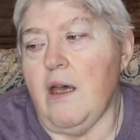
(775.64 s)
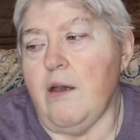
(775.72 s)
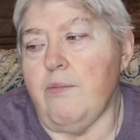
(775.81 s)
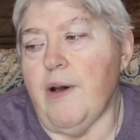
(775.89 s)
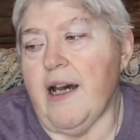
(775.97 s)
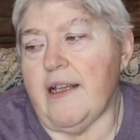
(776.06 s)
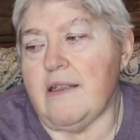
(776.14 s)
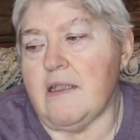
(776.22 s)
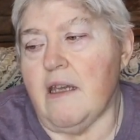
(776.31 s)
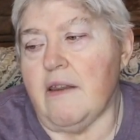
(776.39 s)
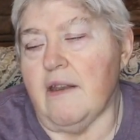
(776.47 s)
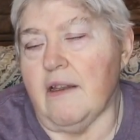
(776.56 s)
but
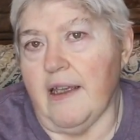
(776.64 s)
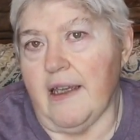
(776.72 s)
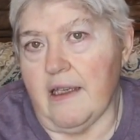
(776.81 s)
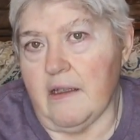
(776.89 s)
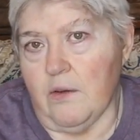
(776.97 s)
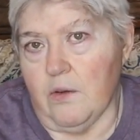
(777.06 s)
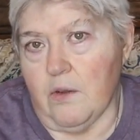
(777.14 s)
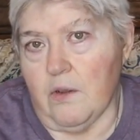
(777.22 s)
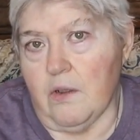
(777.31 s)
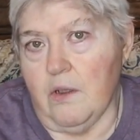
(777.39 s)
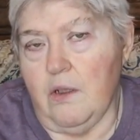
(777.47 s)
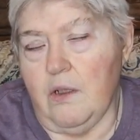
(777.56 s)
the
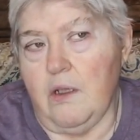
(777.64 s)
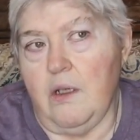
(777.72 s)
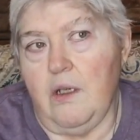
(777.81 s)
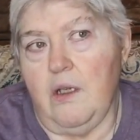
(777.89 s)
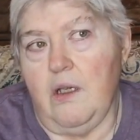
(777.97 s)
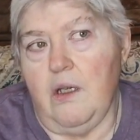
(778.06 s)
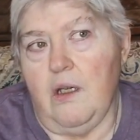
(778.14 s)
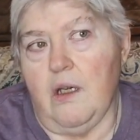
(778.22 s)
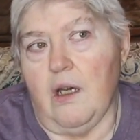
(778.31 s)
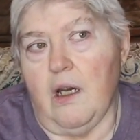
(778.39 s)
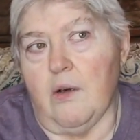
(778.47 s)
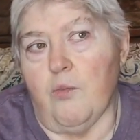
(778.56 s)
landlord
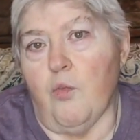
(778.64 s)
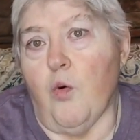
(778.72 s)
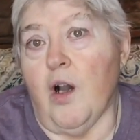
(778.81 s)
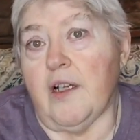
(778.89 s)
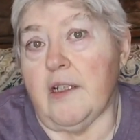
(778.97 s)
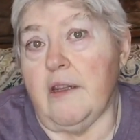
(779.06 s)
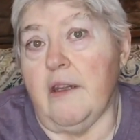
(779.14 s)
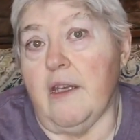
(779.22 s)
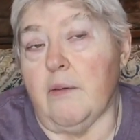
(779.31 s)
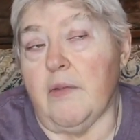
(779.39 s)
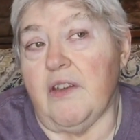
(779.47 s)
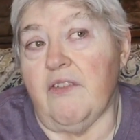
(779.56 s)
um, wanted
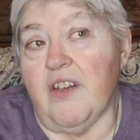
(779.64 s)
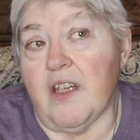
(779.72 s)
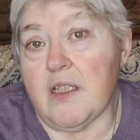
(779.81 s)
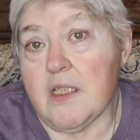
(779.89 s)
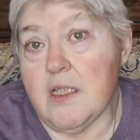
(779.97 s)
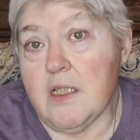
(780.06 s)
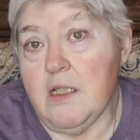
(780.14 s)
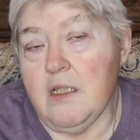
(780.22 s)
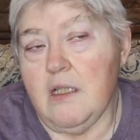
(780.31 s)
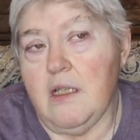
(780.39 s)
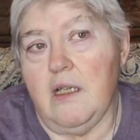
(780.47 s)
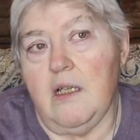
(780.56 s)
them evicted.
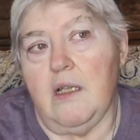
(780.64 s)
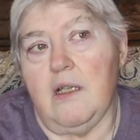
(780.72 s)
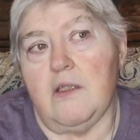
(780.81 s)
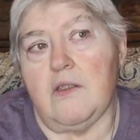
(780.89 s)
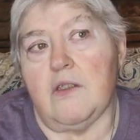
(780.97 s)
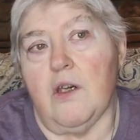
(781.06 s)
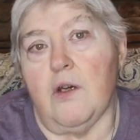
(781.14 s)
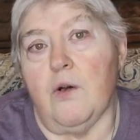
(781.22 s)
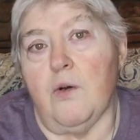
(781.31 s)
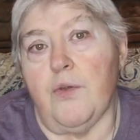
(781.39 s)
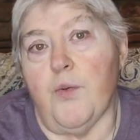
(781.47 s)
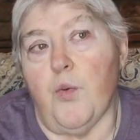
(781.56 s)

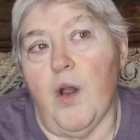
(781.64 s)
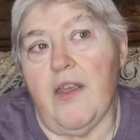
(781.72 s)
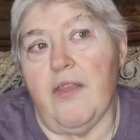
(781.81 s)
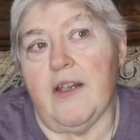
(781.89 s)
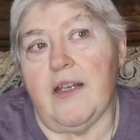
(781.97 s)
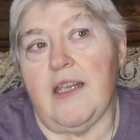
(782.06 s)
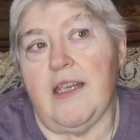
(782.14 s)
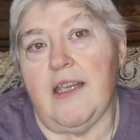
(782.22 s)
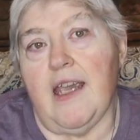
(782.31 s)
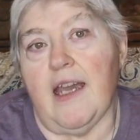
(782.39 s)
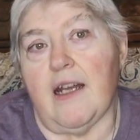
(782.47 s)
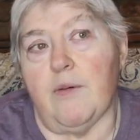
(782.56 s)
So the way that he
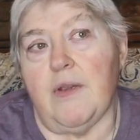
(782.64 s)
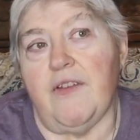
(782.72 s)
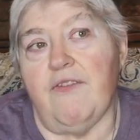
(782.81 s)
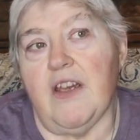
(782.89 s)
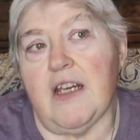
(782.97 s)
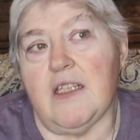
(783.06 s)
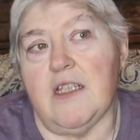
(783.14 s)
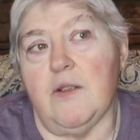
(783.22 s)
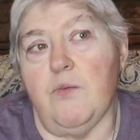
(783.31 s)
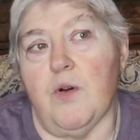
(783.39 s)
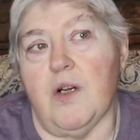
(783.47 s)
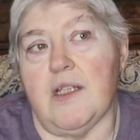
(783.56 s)
had them
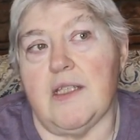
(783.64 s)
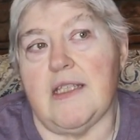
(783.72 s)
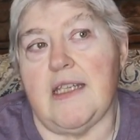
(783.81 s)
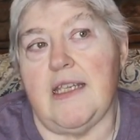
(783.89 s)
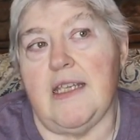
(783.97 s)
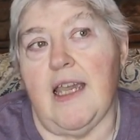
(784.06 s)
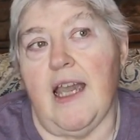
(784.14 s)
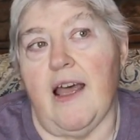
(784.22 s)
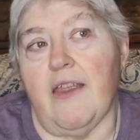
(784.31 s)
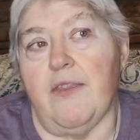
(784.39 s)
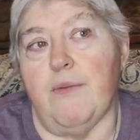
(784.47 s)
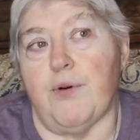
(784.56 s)
evicted was he had the